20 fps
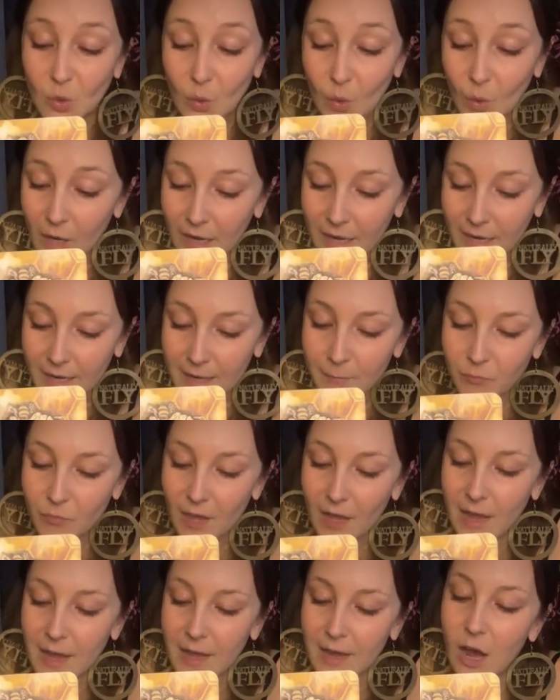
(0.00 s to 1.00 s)
joy,
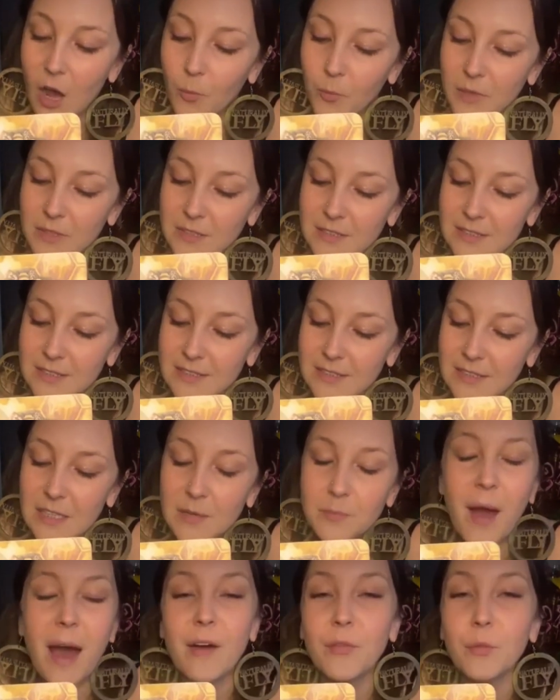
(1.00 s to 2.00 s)
and help us to
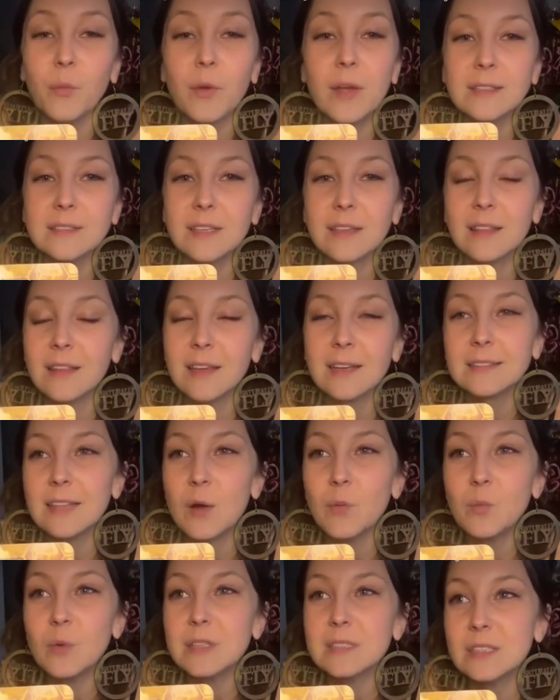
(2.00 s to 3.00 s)
see pathways to things
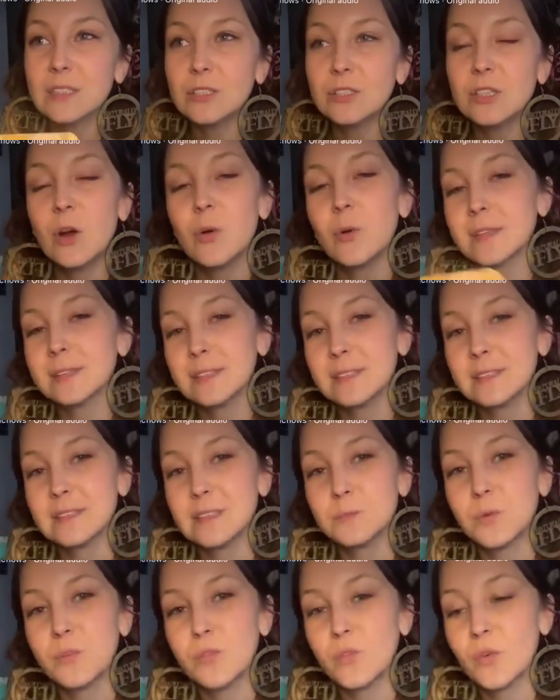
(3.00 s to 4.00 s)
that we didn't know
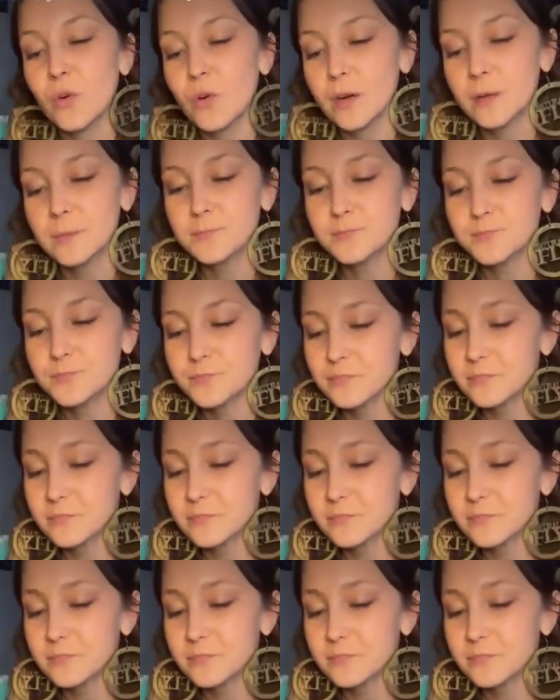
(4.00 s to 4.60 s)
existed before.